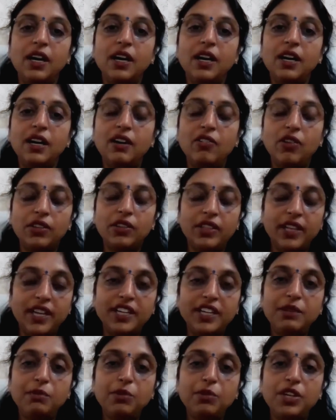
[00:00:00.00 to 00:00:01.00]
or the
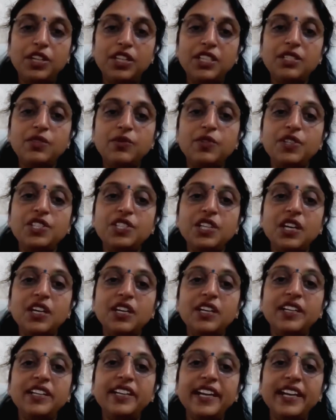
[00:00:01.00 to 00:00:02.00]
antibodies which
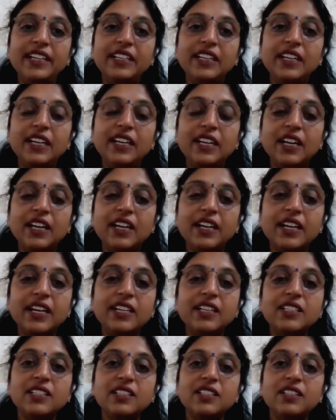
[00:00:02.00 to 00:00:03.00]
are directed
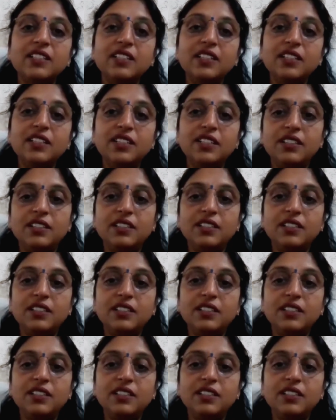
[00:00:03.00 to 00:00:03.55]
against the